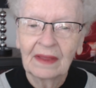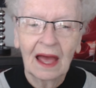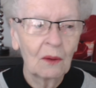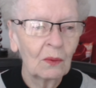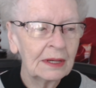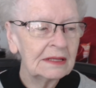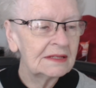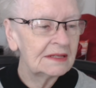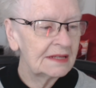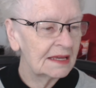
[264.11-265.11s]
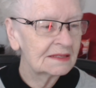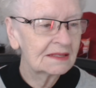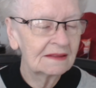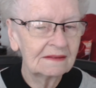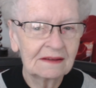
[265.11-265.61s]
I wanted to test
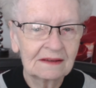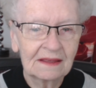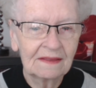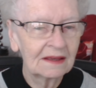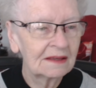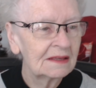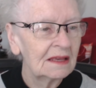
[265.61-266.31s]
the